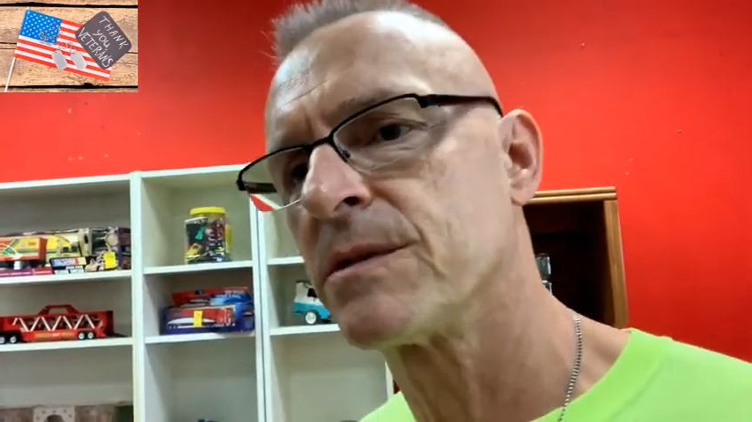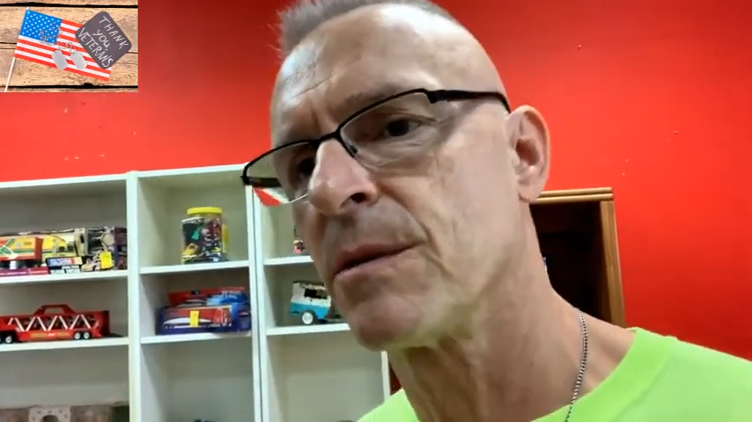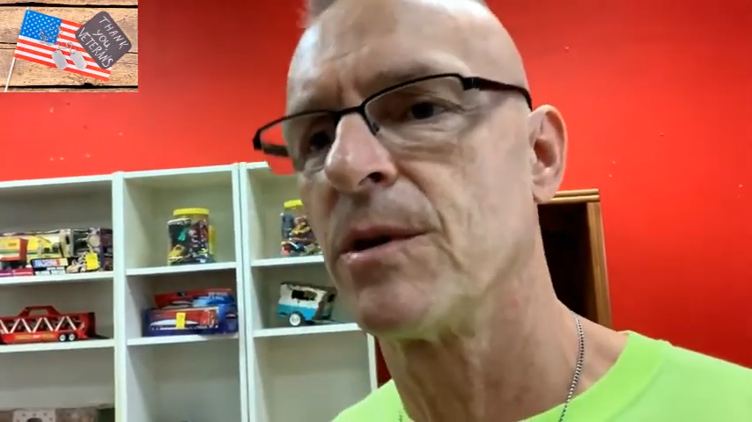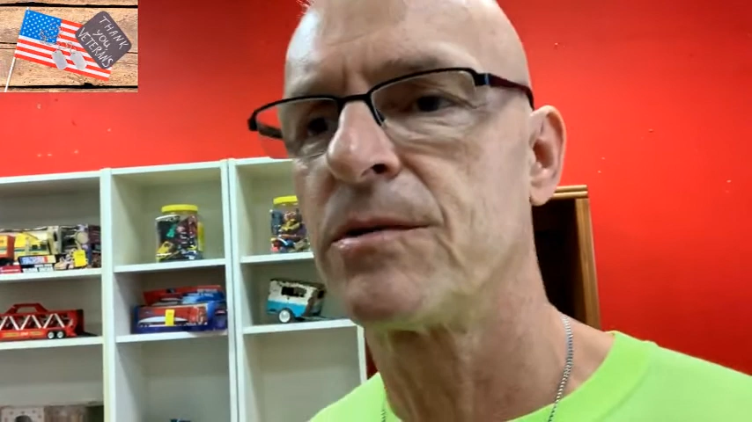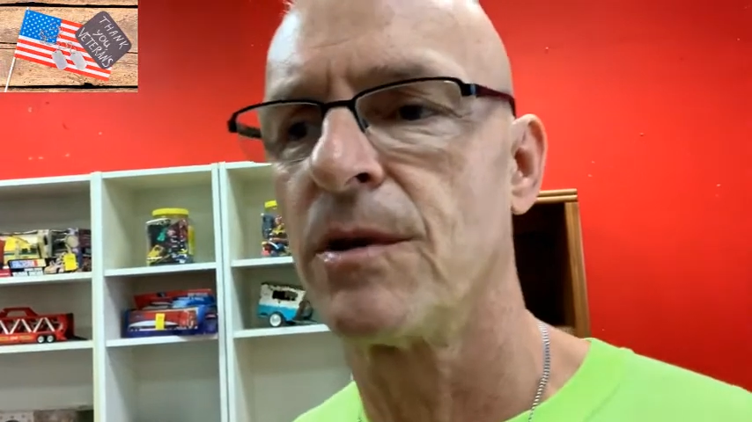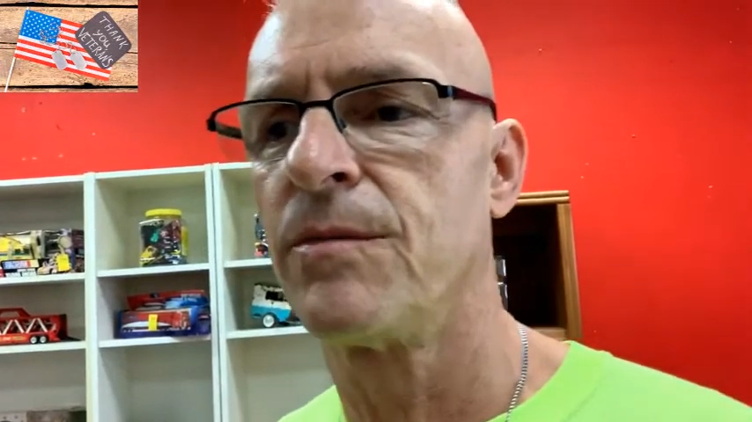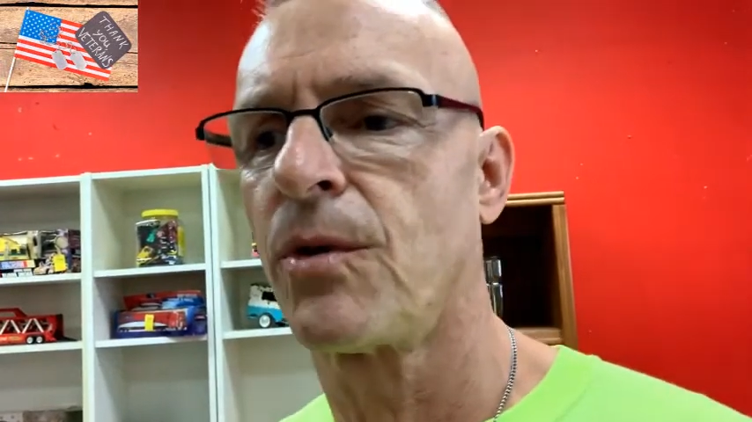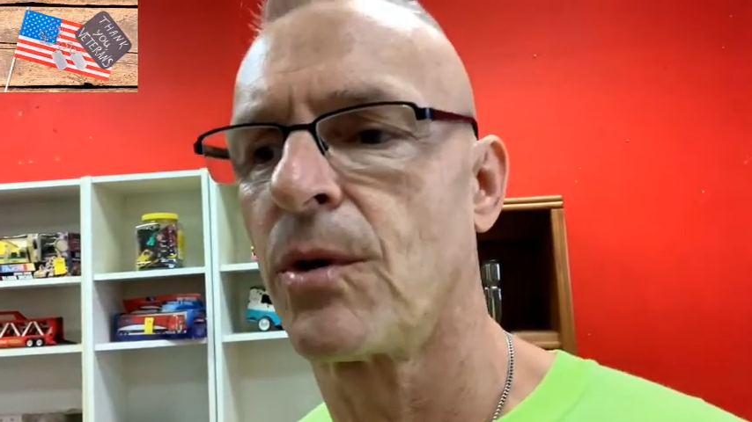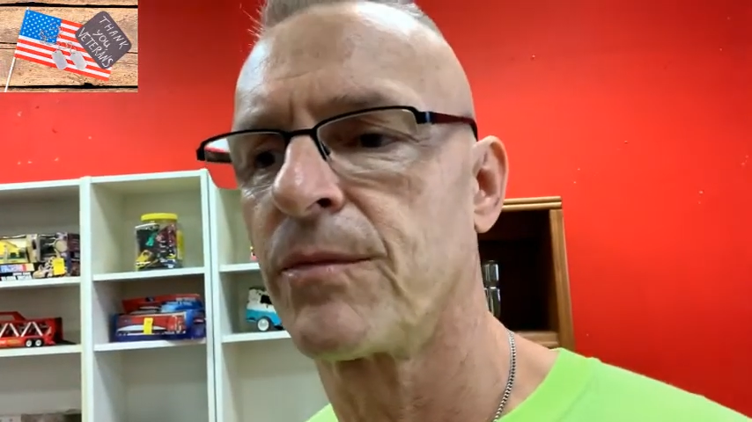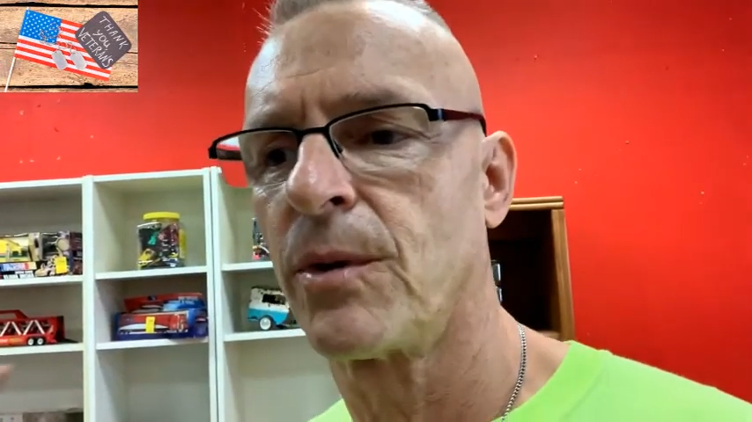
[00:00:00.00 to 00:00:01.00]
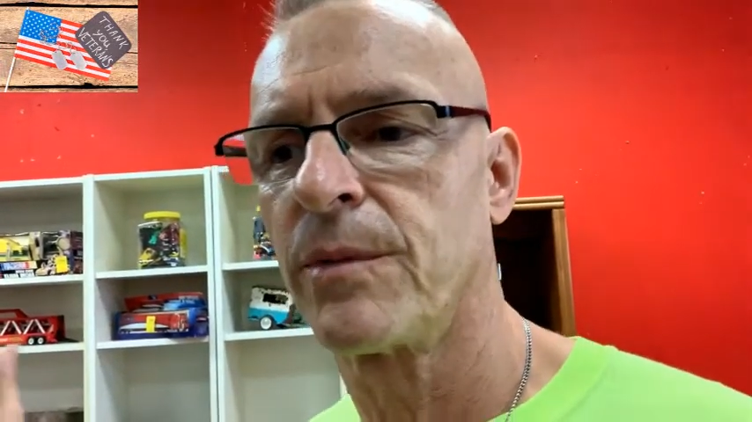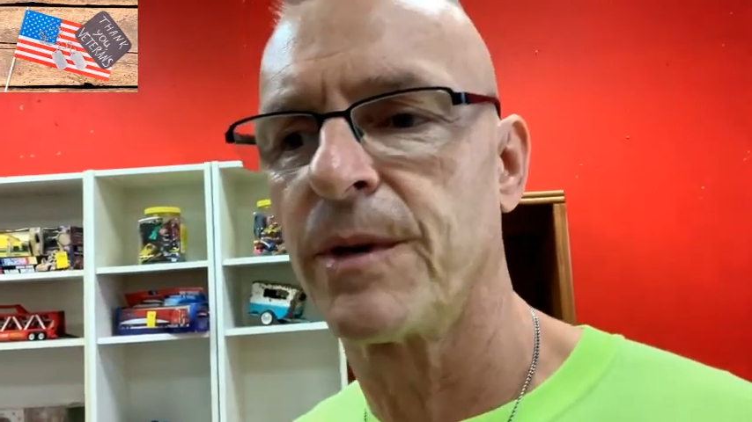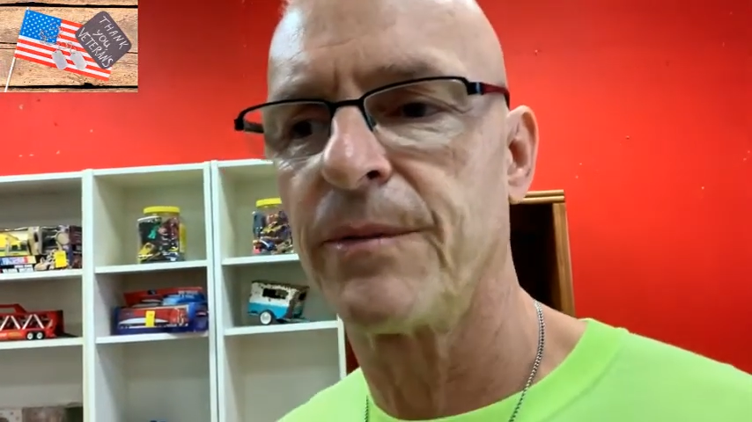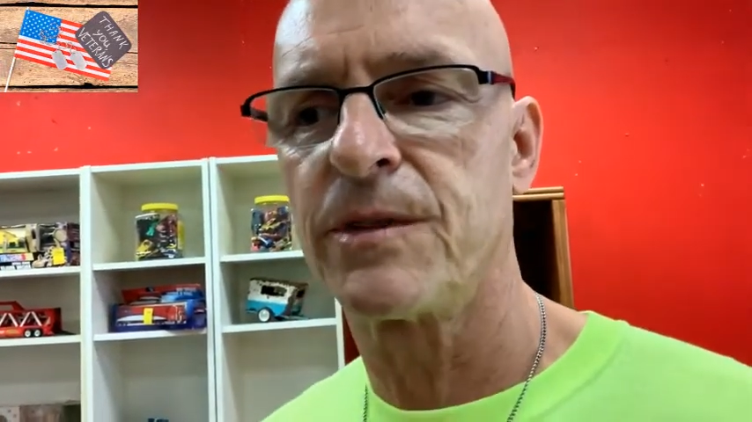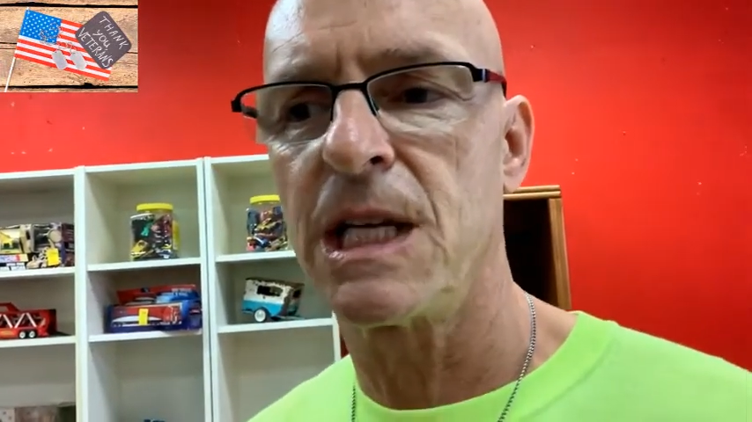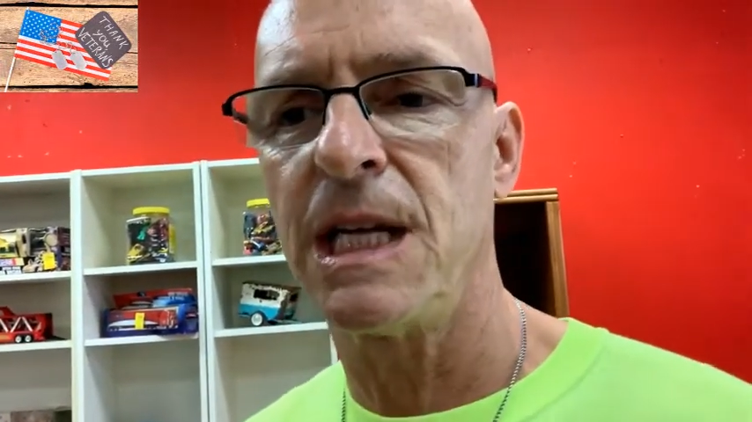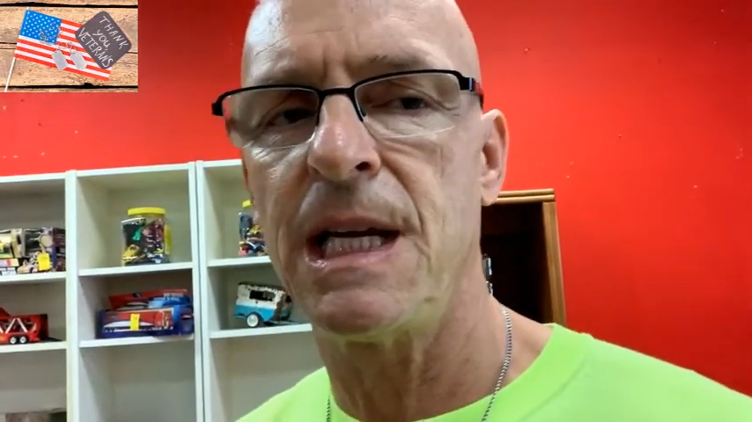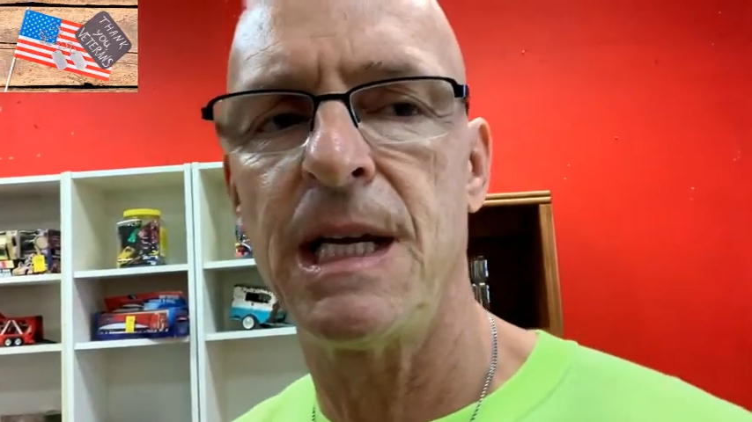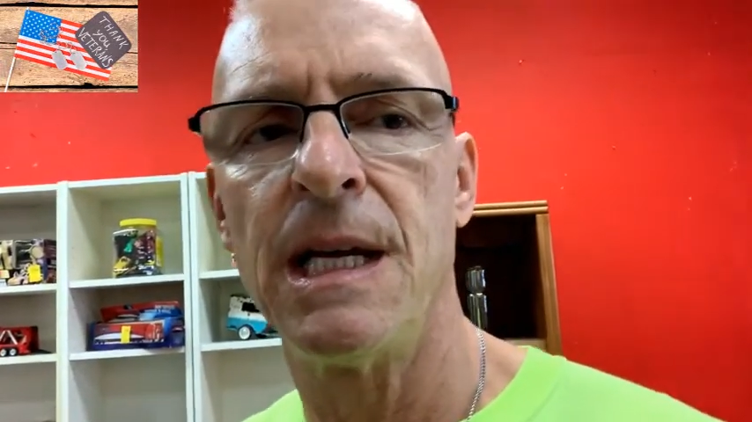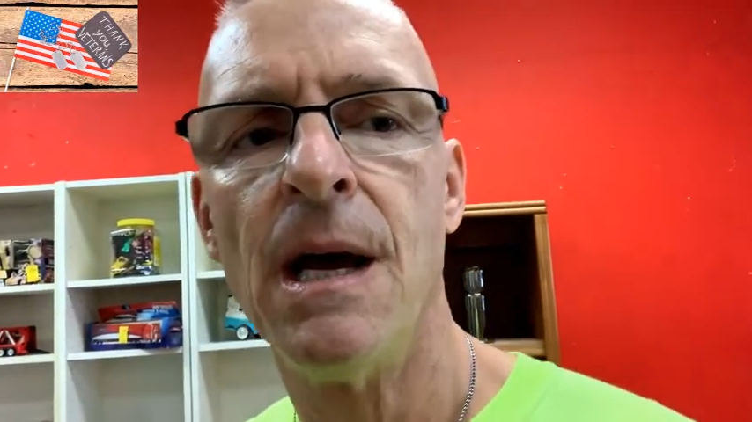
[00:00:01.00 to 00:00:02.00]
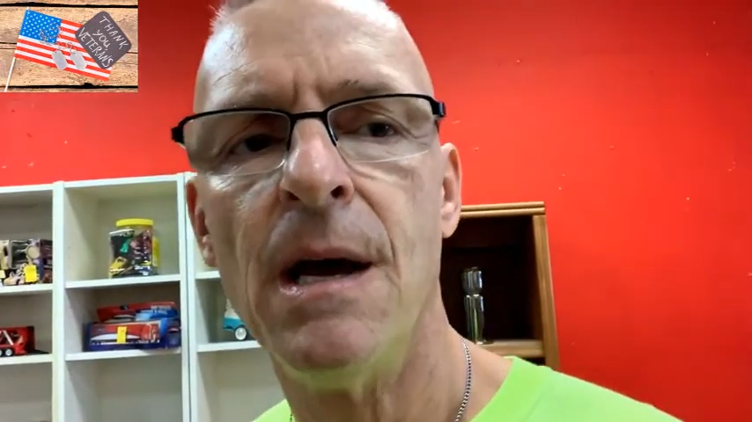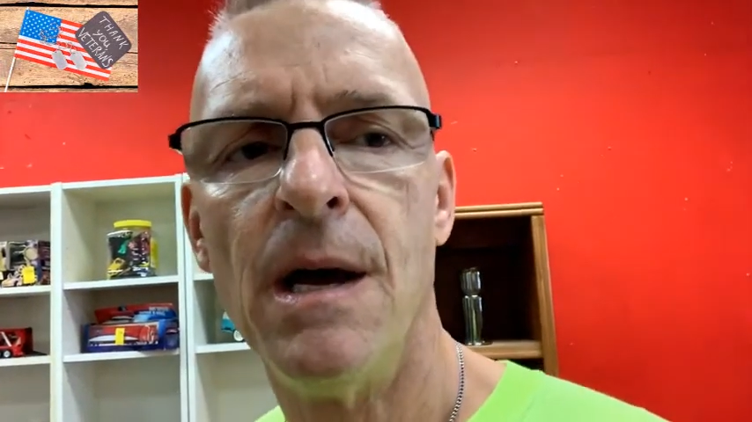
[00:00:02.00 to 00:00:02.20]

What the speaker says: somewhere between 4 and 4:15.